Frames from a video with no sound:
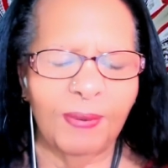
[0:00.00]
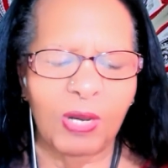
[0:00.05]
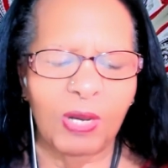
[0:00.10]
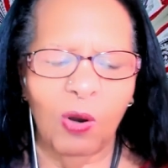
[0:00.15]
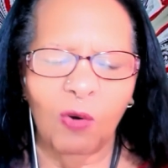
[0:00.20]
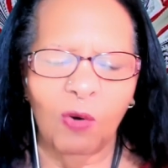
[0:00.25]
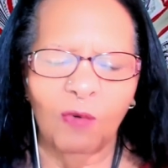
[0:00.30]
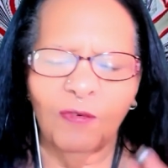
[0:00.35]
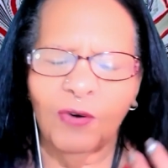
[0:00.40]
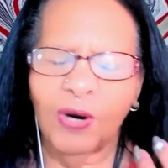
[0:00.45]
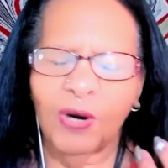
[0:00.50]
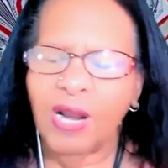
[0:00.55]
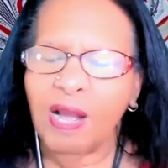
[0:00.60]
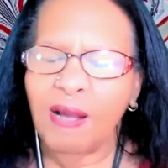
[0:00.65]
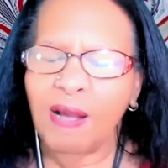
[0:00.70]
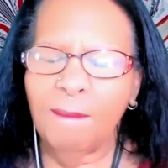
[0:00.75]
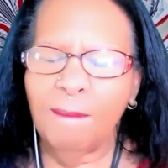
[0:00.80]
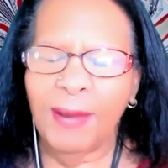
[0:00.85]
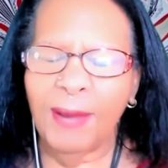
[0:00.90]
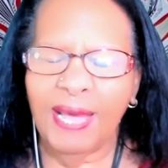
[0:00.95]
be
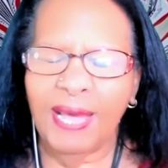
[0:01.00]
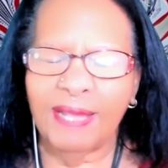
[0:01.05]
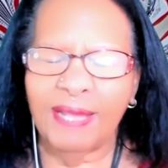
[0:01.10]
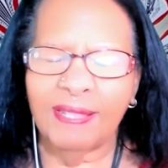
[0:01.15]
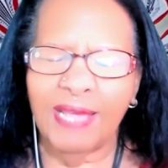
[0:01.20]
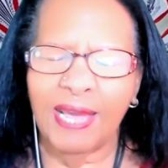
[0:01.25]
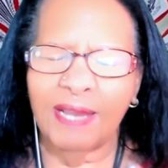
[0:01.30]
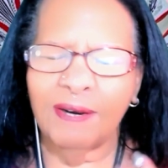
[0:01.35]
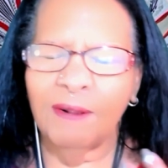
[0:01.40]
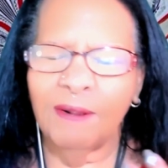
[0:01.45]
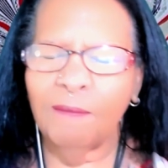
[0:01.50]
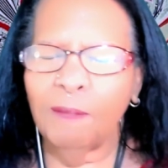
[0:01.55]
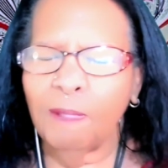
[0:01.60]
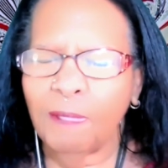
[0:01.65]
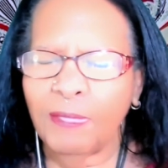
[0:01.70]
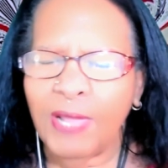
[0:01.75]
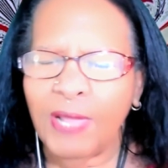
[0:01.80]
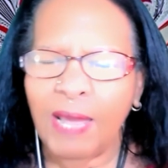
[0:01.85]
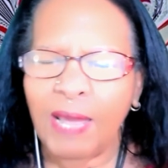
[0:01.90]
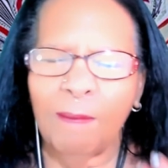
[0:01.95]
overcome by
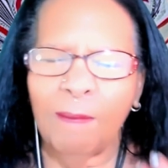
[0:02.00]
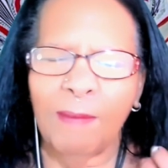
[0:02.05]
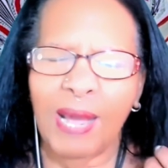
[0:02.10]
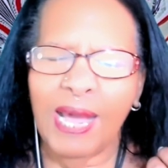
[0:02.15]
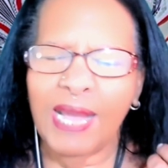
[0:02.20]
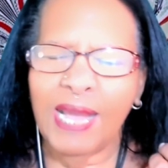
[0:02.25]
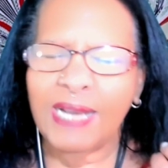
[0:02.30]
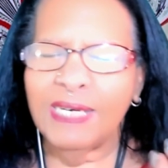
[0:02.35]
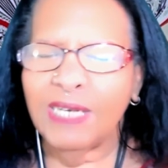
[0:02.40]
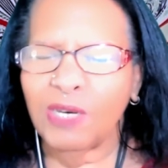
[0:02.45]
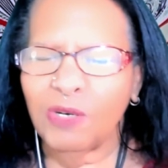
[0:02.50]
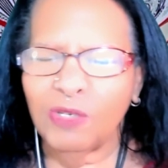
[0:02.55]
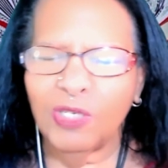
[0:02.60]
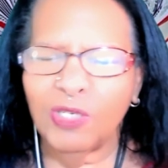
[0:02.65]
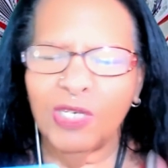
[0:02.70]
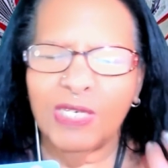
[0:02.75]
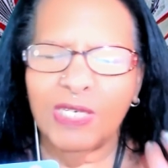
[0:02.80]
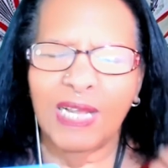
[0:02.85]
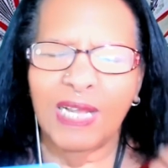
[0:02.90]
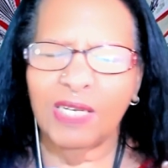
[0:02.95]
that mind
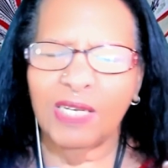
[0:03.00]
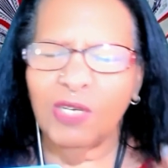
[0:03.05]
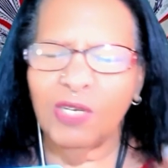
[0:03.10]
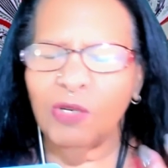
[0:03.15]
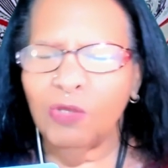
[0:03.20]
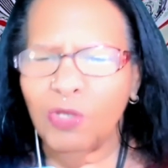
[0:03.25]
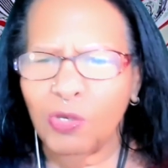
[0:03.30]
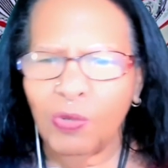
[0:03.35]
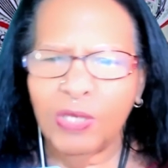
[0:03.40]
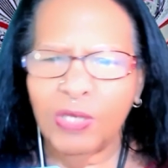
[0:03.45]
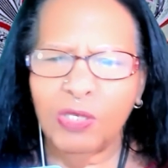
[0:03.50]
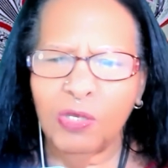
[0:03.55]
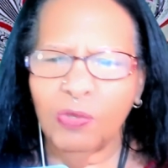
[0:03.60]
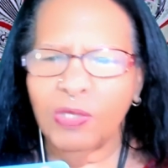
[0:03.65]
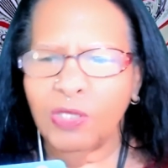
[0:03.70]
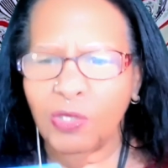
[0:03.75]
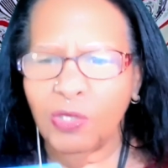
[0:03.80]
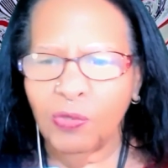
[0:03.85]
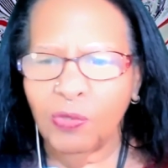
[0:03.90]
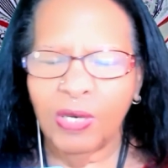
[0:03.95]
energy telling you, do
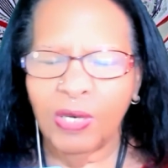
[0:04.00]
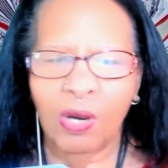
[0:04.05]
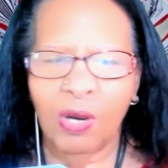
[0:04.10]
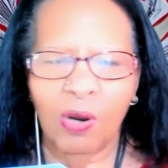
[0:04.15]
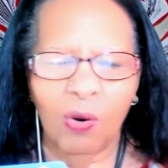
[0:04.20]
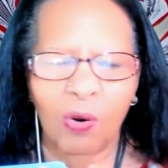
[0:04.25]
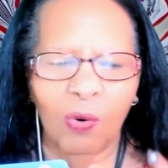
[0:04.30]
it,